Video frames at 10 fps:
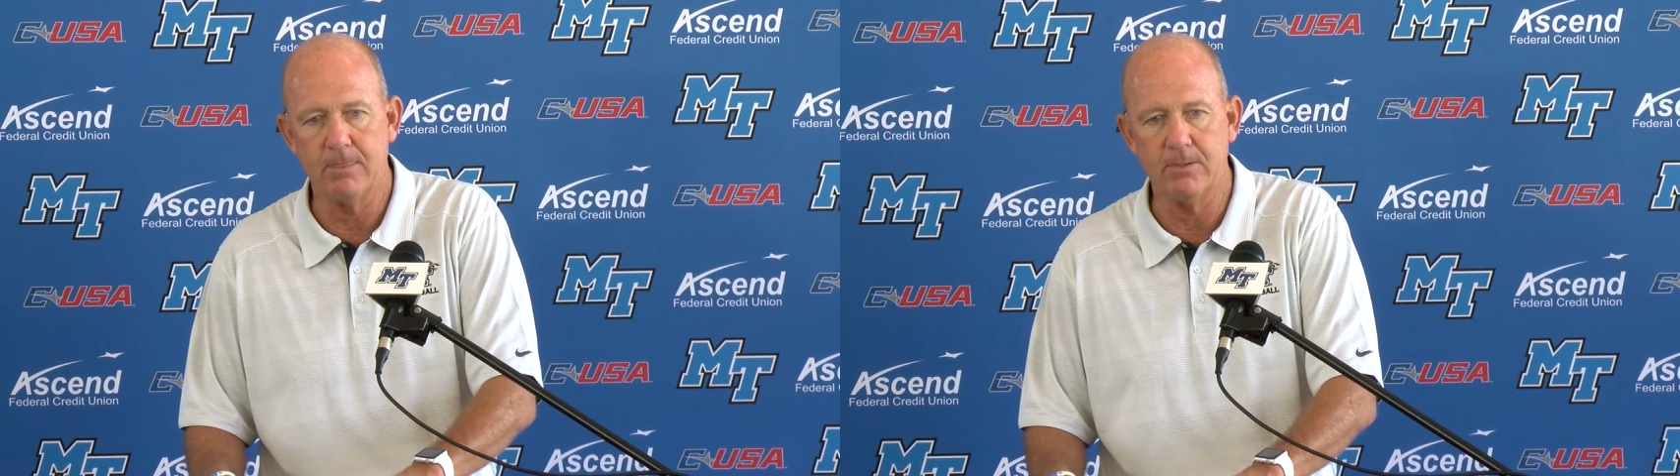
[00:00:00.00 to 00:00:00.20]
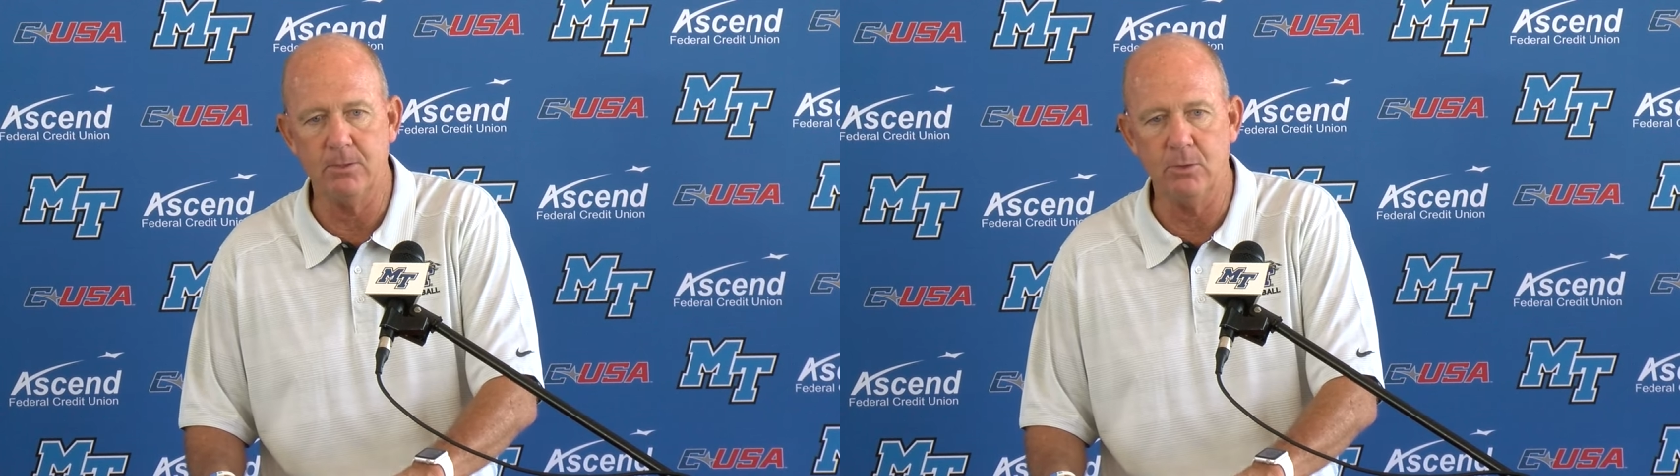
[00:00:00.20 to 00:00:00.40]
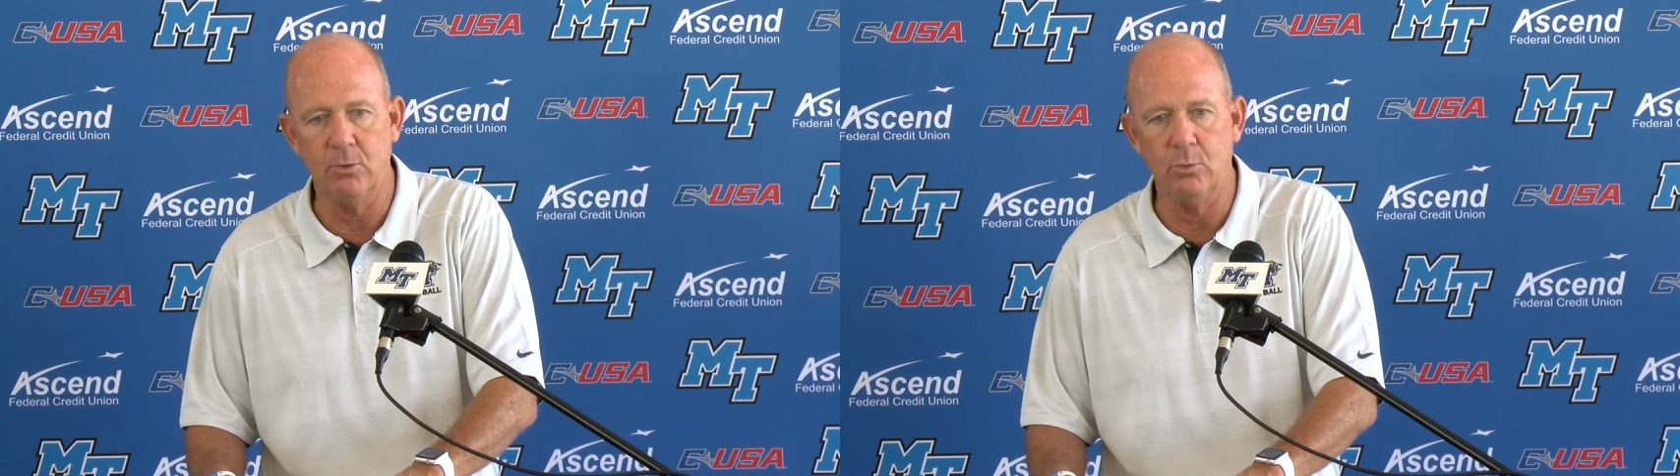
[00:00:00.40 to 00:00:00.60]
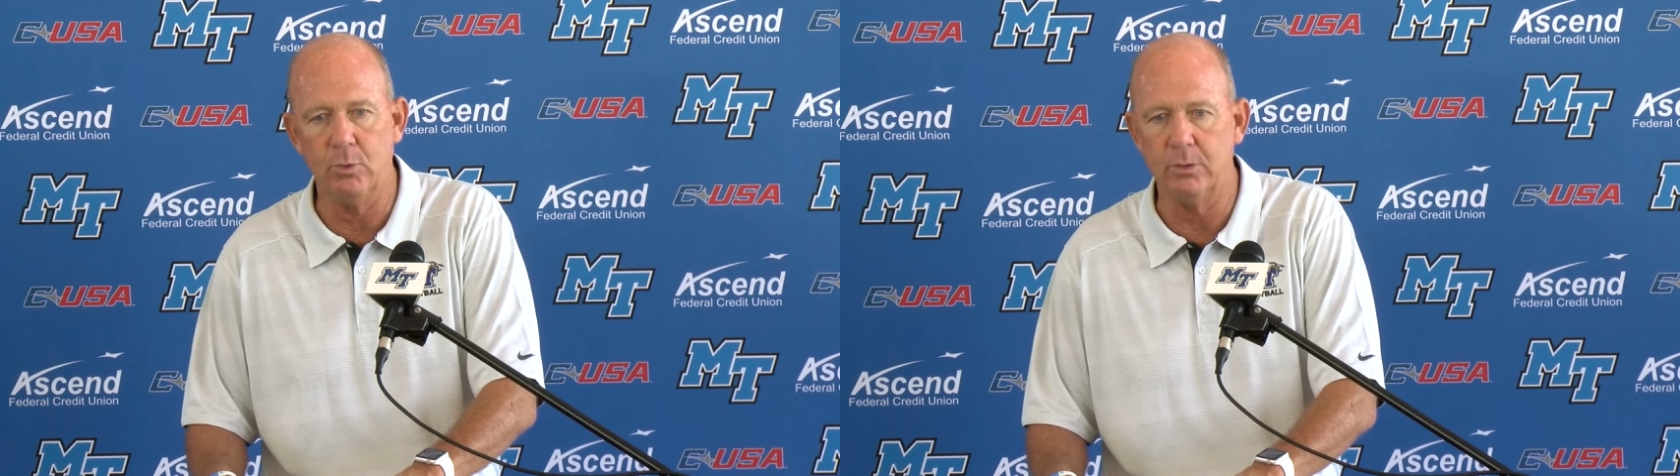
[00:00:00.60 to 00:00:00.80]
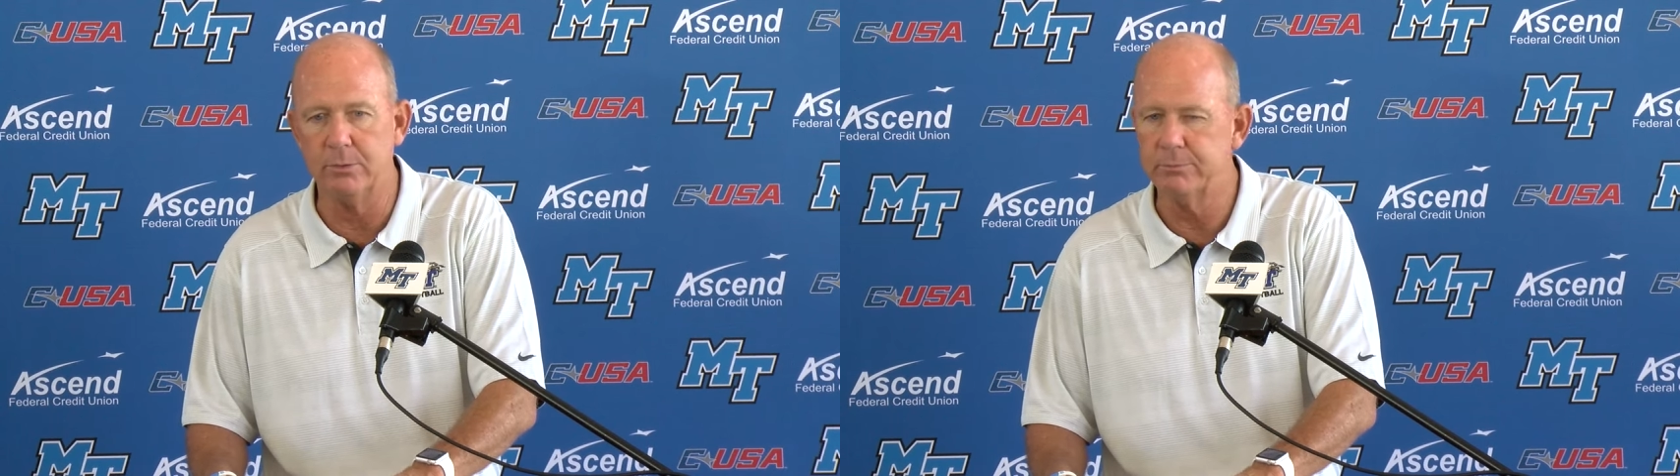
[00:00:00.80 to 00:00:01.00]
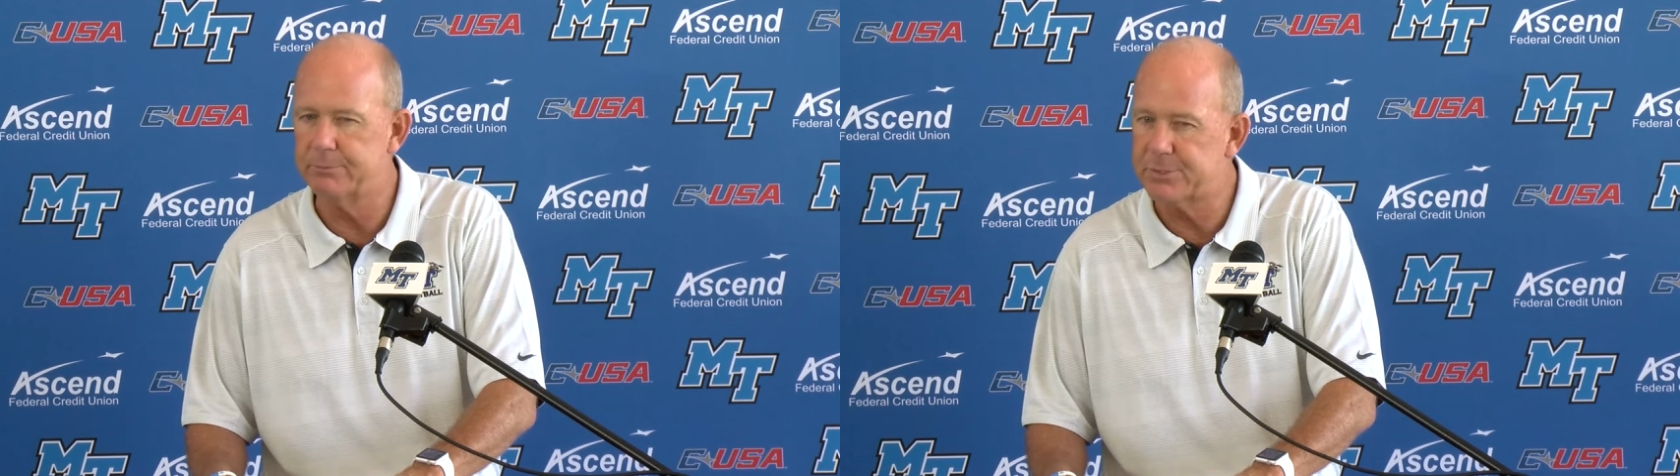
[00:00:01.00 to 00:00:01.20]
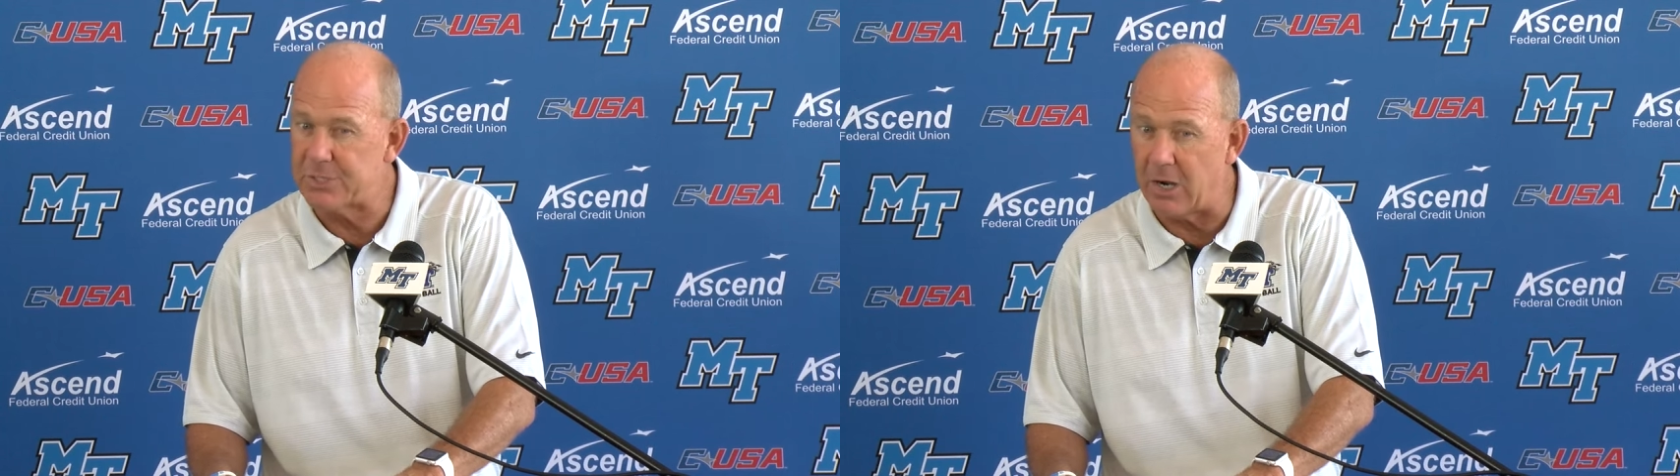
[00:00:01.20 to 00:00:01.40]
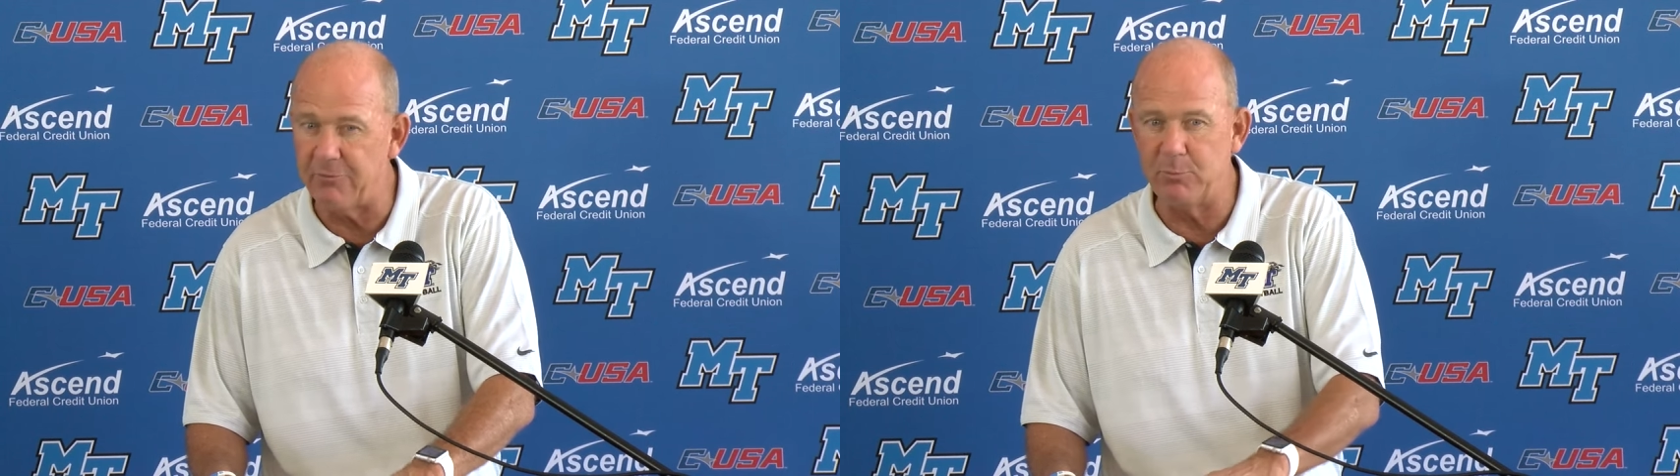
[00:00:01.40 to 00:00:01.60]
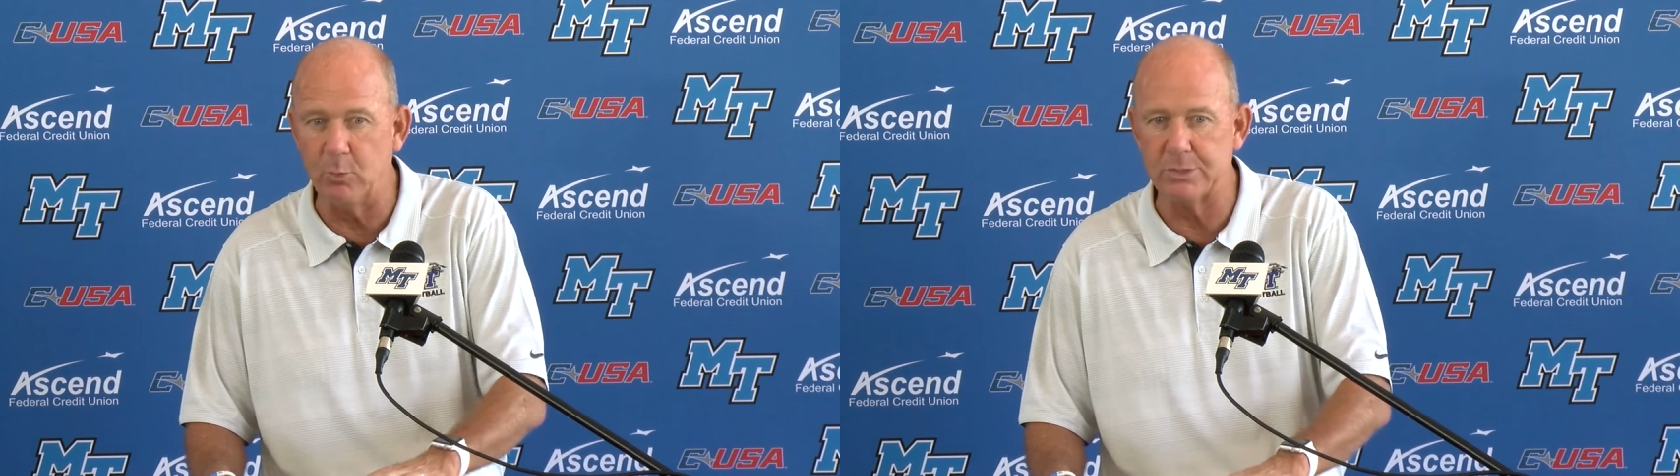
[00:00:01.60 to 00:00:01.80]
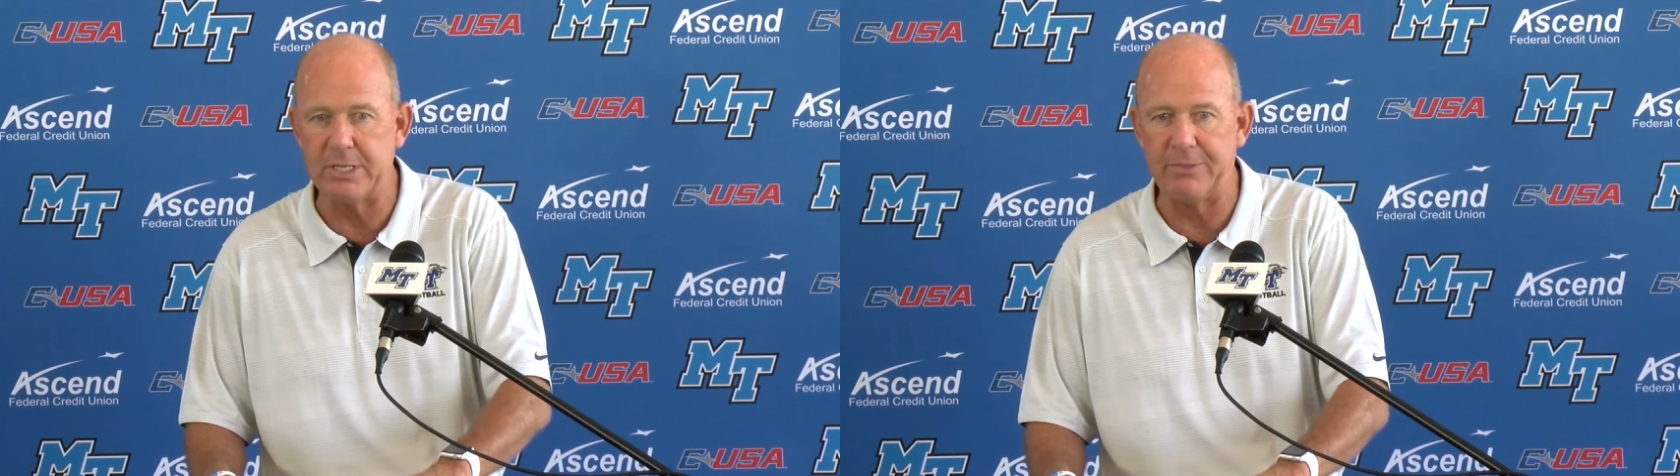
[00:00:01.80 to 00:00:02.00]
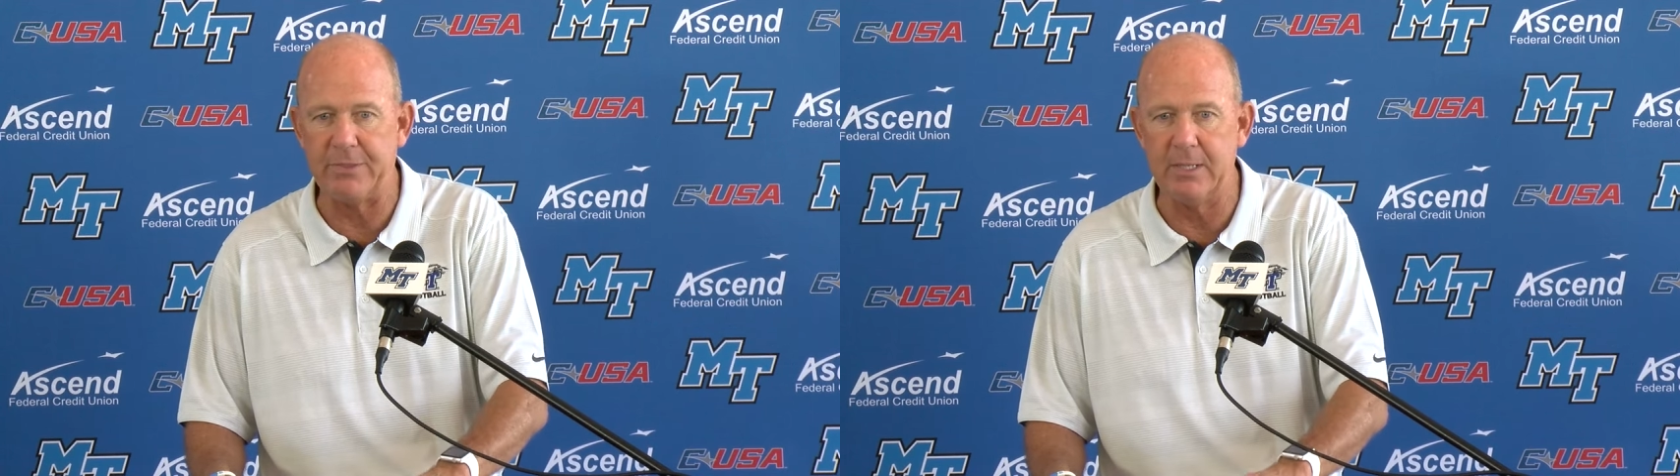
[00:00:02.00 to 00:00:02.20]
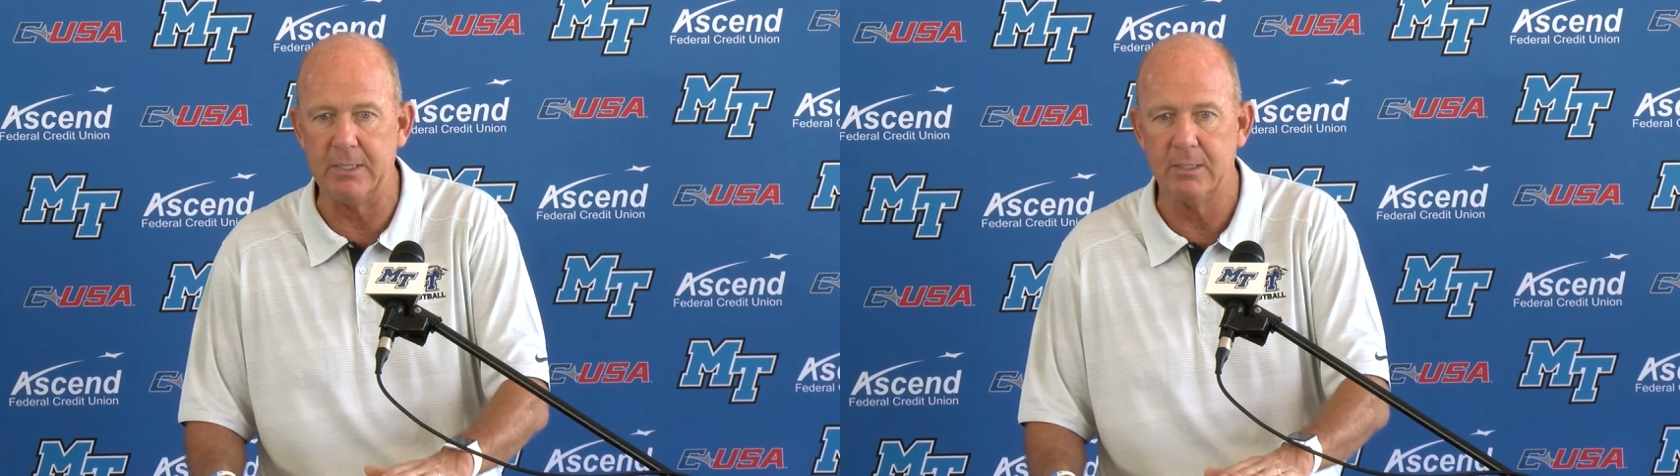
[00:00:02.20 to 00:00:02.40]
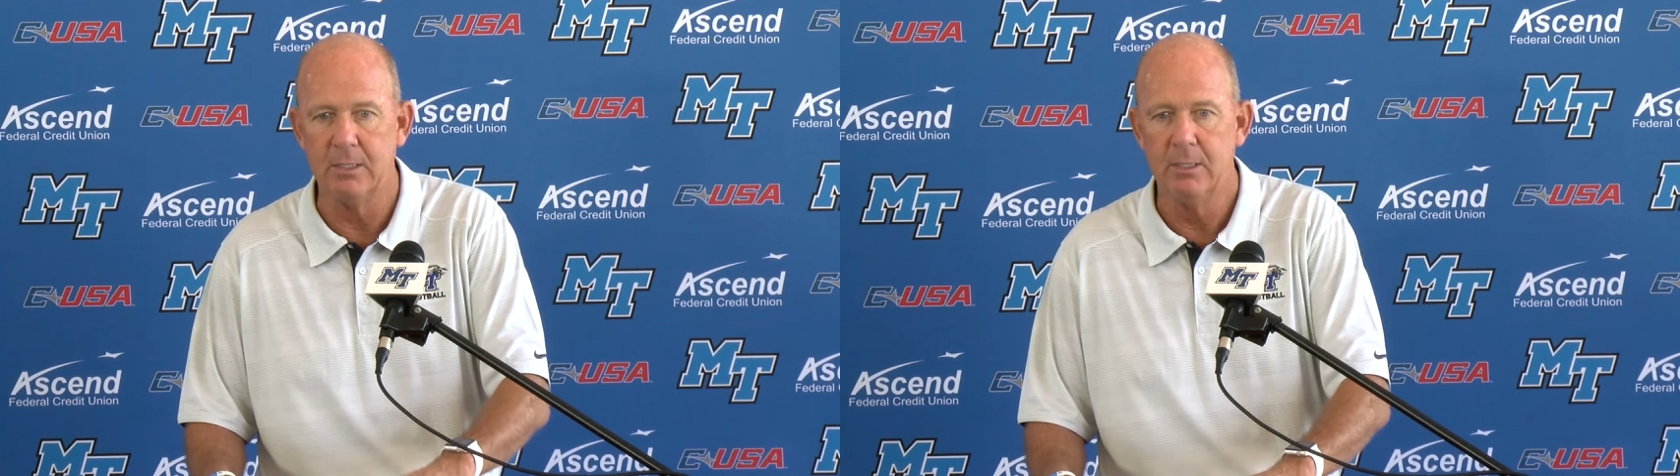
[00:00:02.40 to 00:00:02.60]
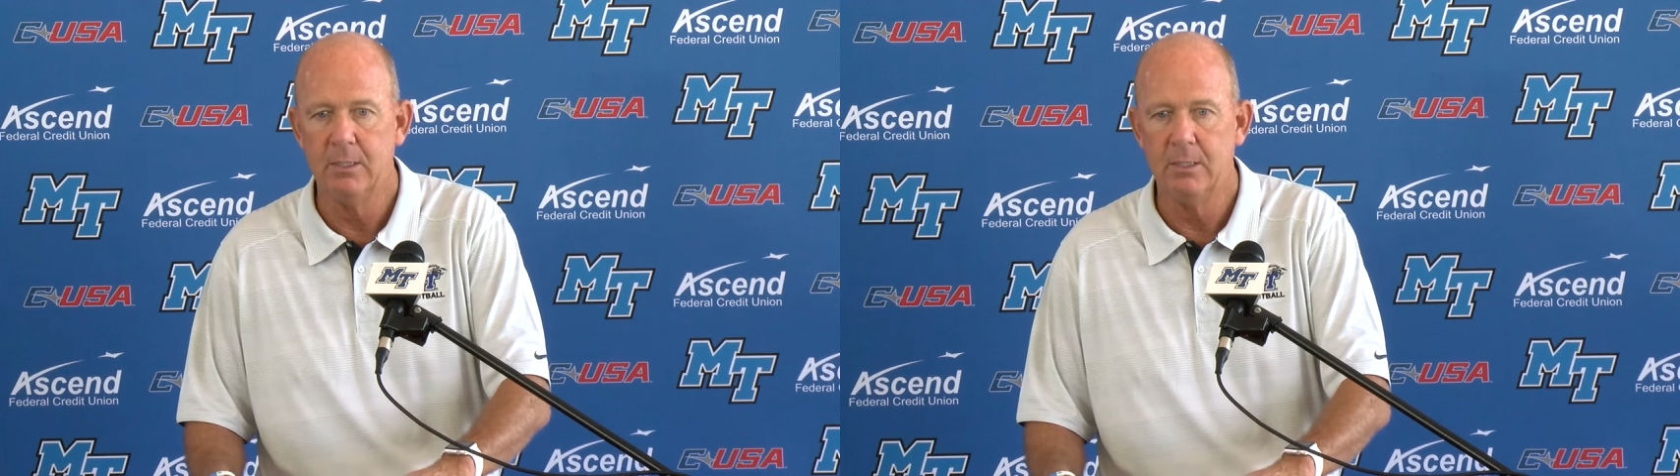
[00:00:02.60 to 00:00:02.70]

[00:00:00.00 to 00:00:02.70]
you know were sophomores i think